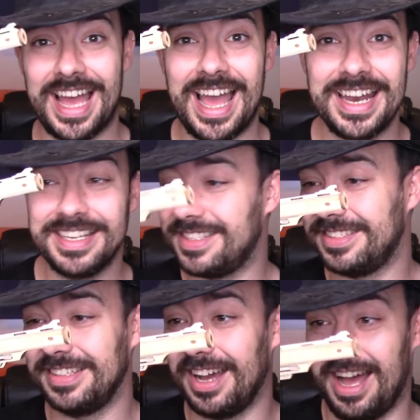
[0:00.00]
And
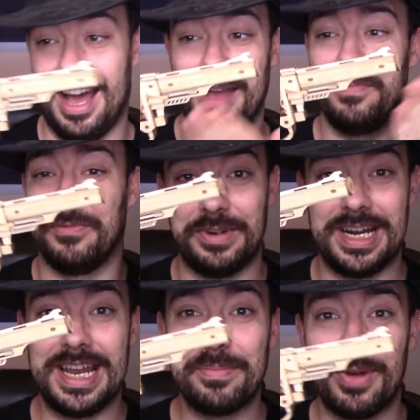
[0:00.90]
I'm
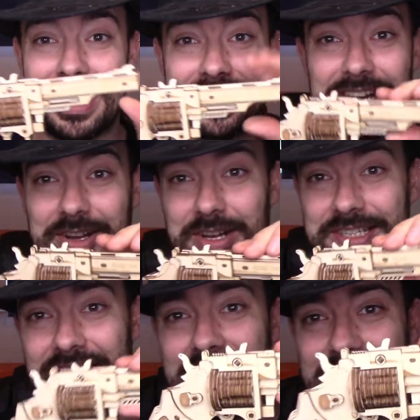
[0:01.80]
really impressed. I gotta say,